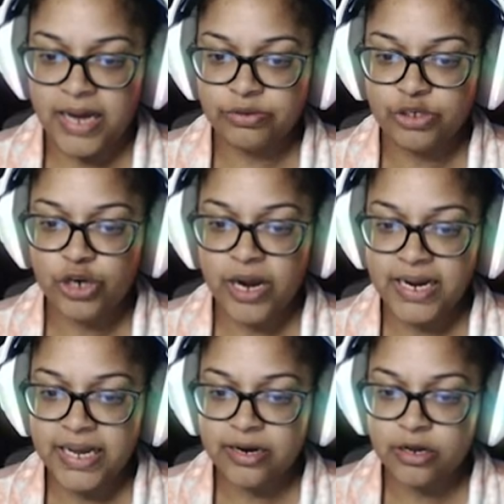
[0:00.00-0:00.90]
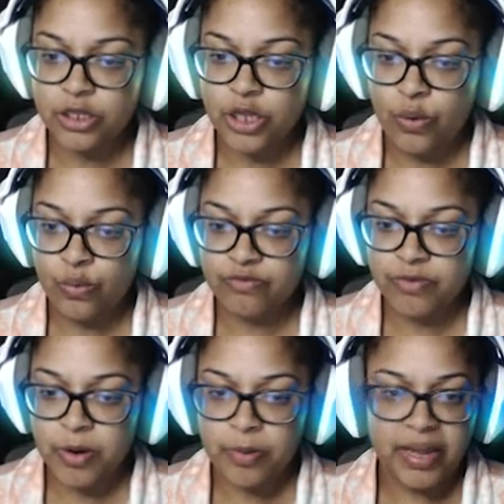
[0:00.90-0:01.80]
was trying to get her loan from
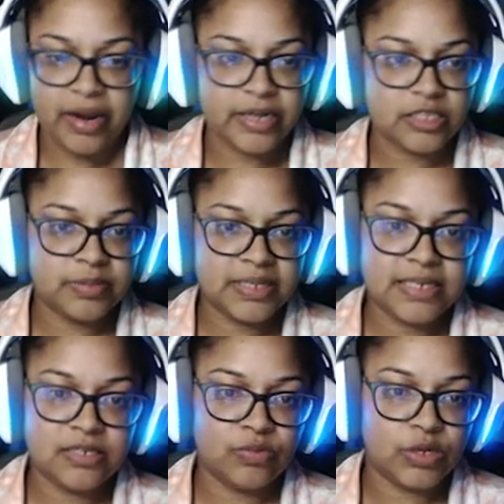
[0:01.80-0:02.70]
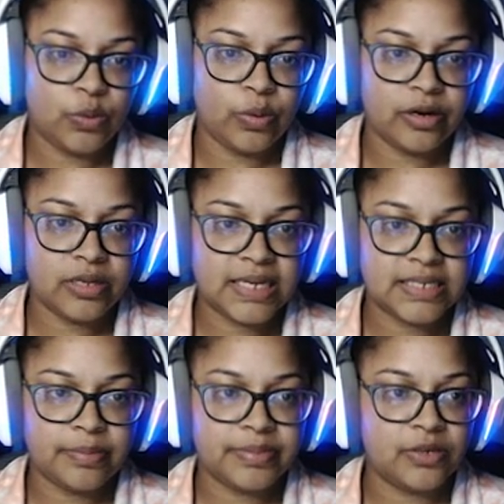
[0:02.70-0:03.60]
her parents, but that didn't really work last
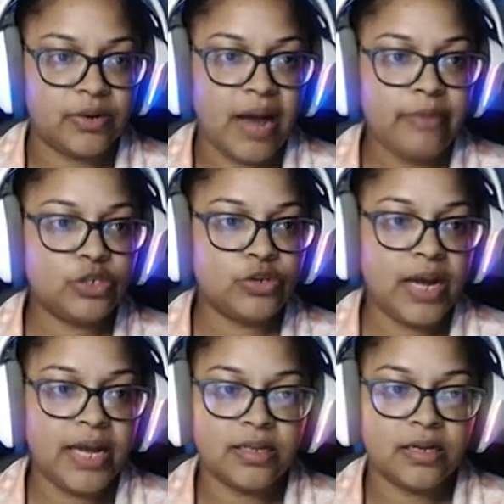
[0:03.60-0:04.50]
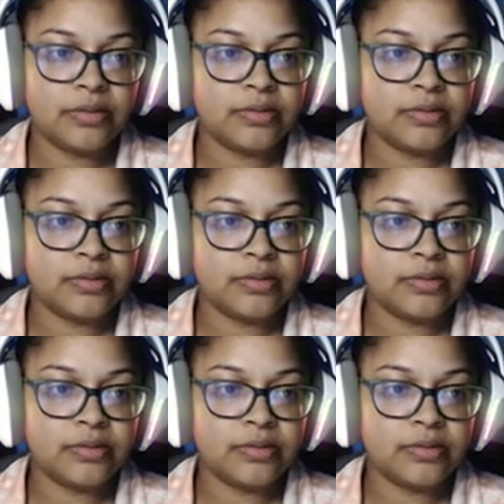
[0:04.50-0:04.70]
episode. I was trying, though.